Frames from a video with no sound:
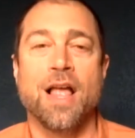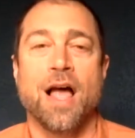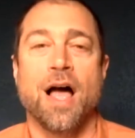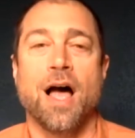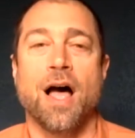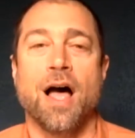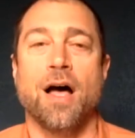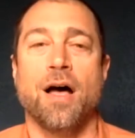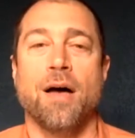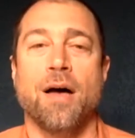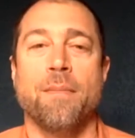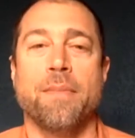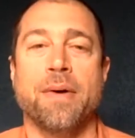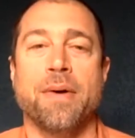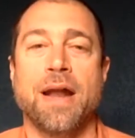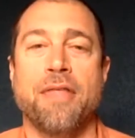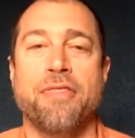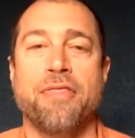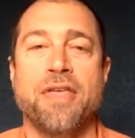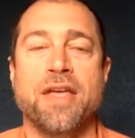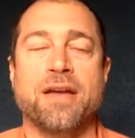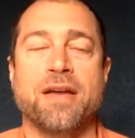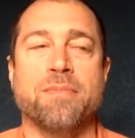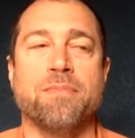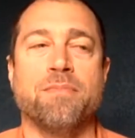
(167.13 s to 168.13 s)
But I
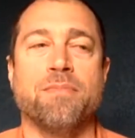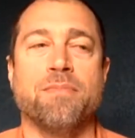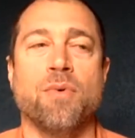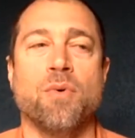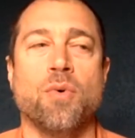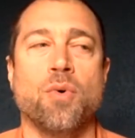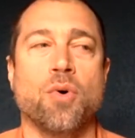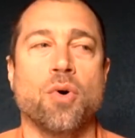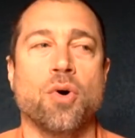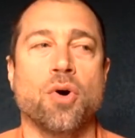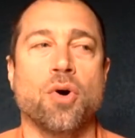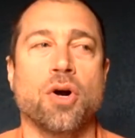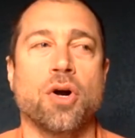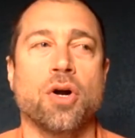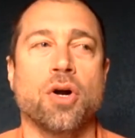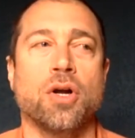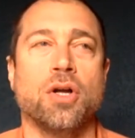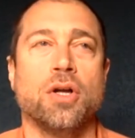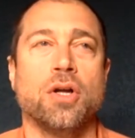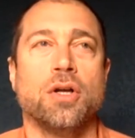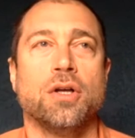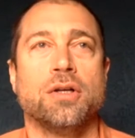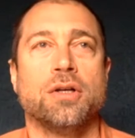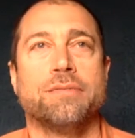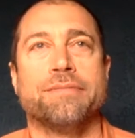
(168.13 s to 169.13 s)
think more
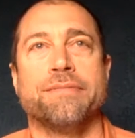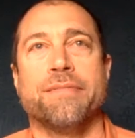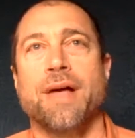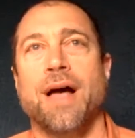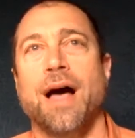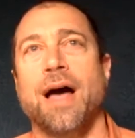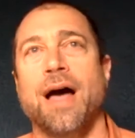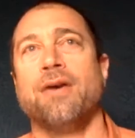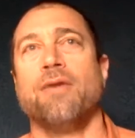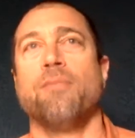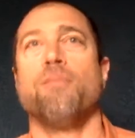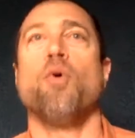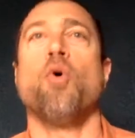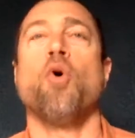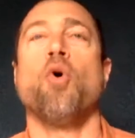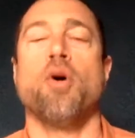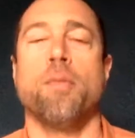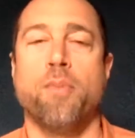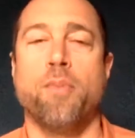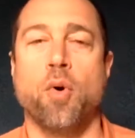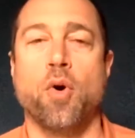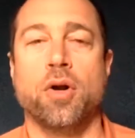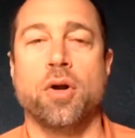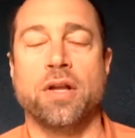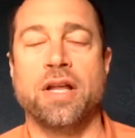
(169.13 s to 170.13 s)

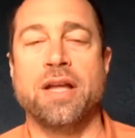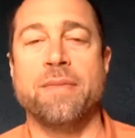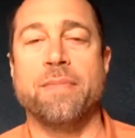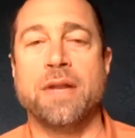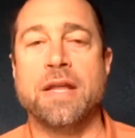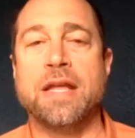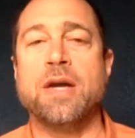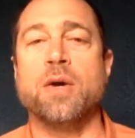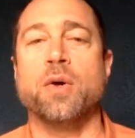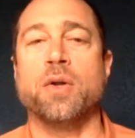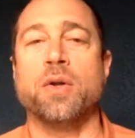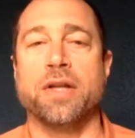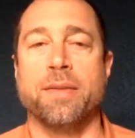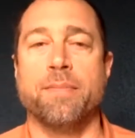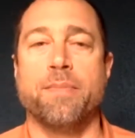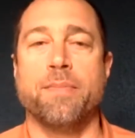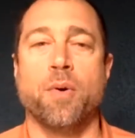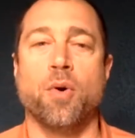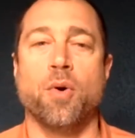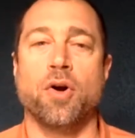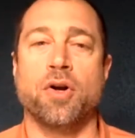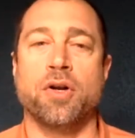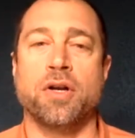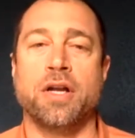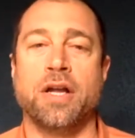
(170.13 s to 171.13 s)
importantly, but equally
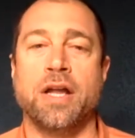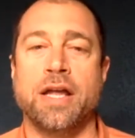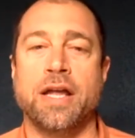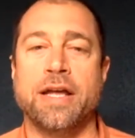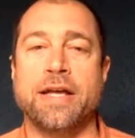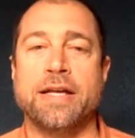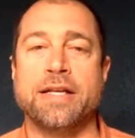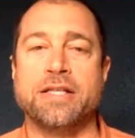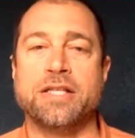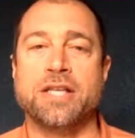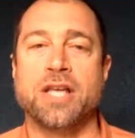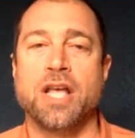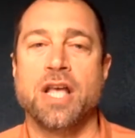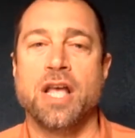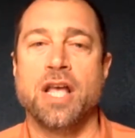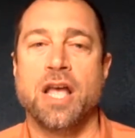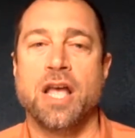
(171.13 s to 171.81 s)
important is